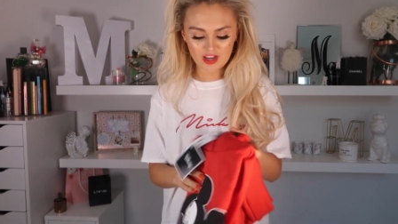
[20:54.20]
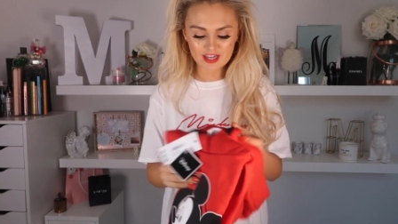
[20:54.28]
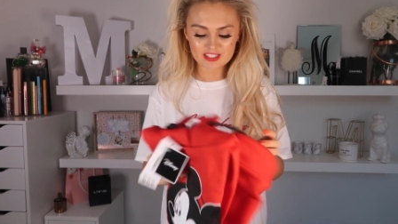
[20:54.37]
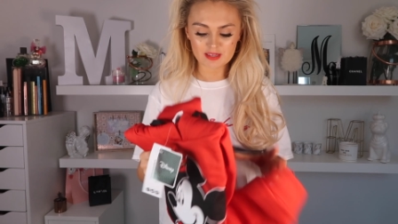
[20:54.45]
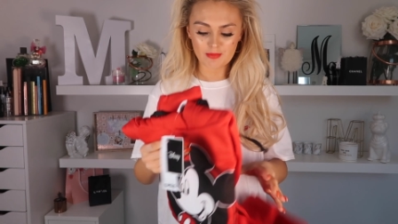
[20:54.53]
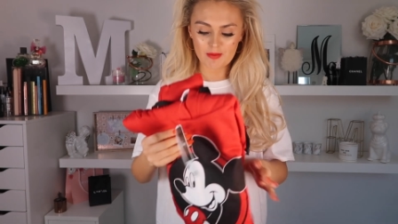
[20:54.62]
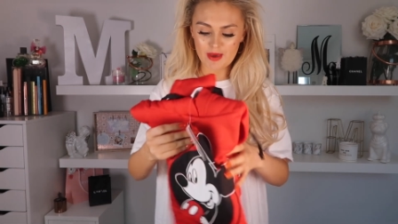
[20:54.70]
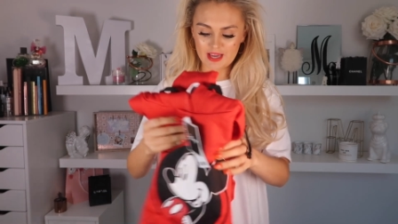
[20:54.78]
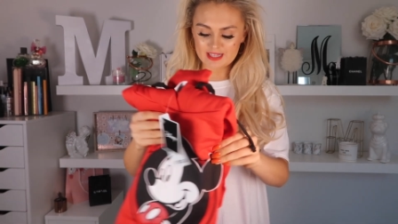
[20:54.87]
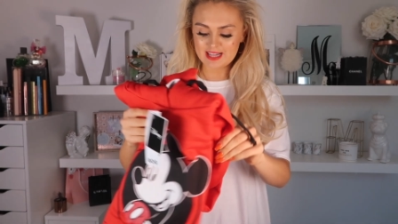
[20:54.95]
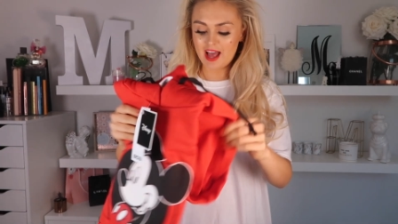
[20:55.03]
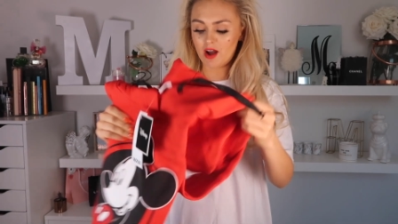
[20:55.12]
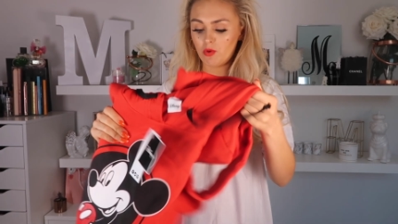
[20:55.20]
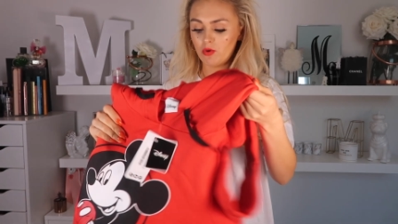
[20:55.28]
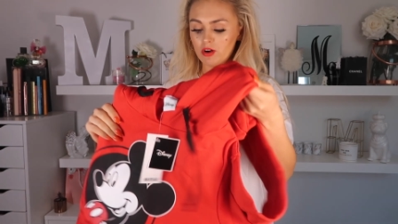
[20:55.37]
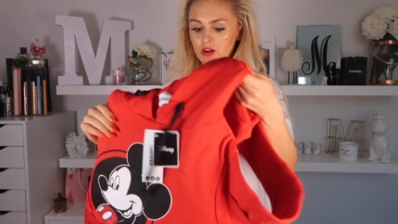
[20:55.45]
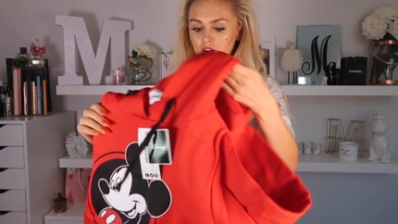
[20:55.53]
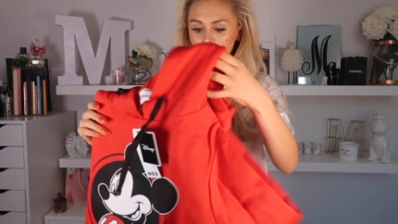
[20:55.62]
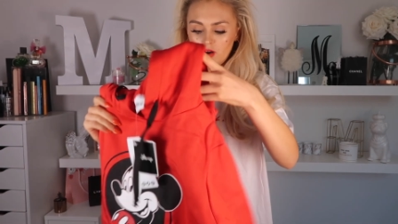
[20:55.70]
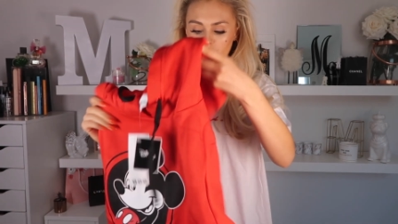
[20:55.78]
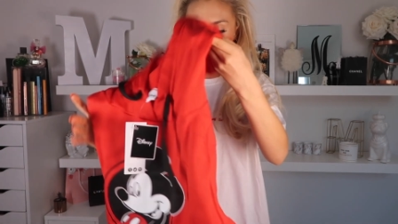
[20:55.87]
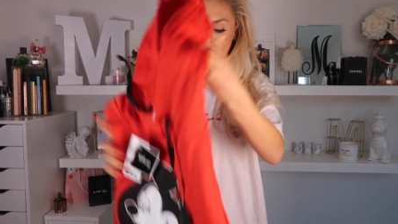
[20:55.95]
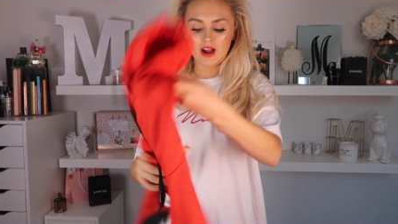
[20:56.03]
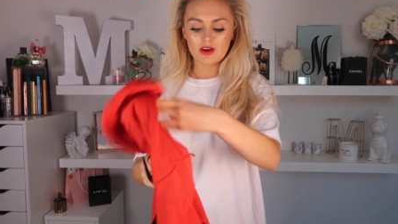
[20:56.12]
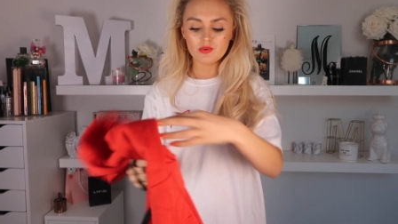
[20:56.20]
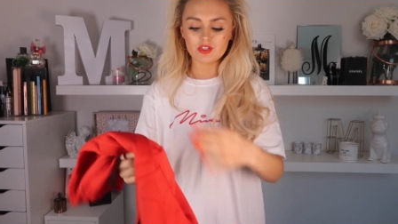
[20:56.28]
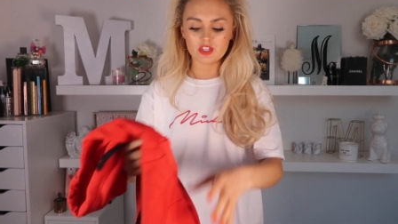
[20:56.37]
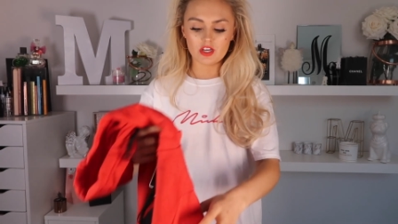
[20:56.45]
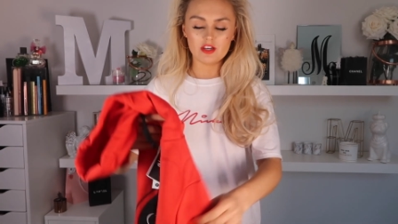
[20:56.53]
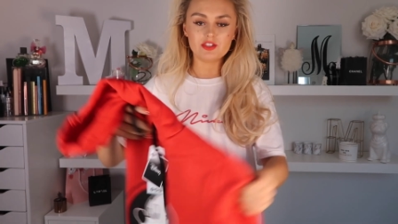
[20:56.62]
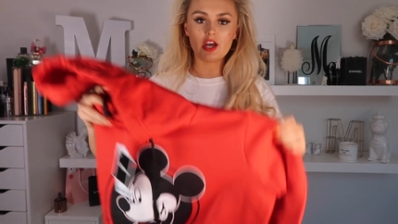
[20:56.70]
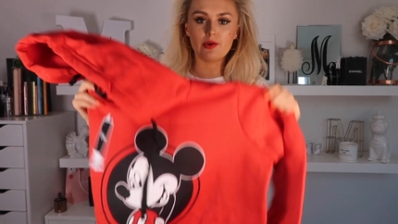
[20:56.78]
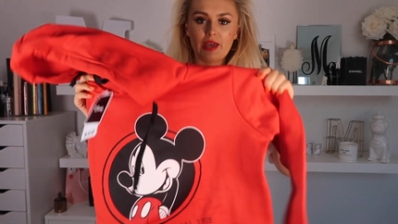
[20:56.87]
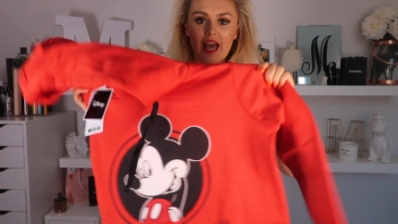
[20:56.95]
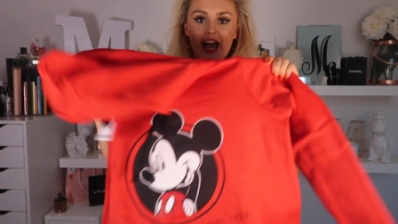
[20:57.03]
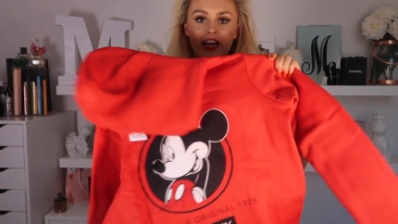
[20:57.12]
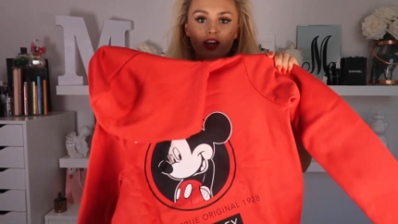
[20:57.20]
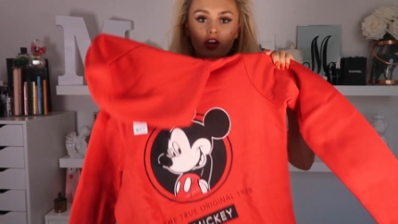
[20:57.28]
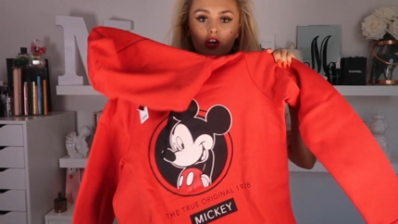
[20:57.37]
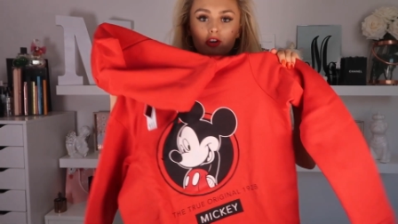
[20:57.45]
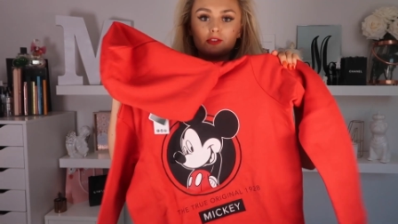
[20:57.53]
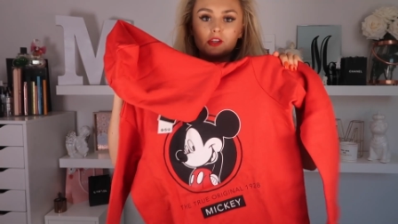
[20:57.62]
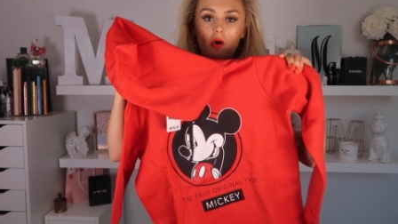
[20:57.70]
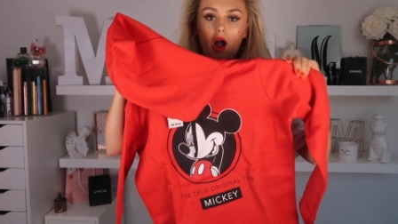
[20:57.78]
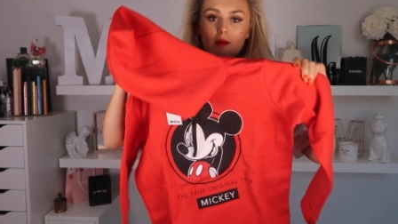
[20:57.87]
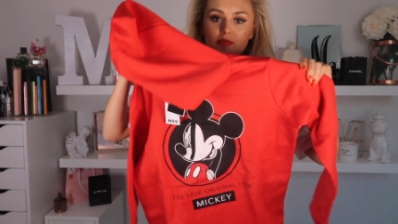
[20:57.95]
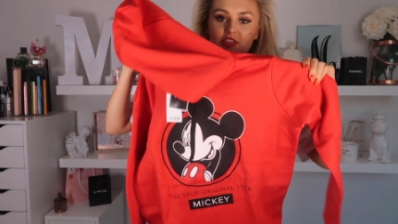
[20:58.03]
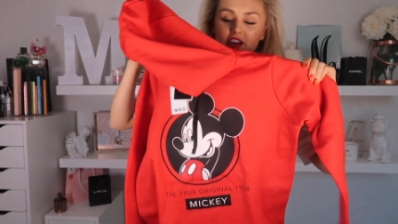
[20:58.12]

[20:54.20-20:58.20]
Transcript: item I picked out? Wowzers. Okay, so I'm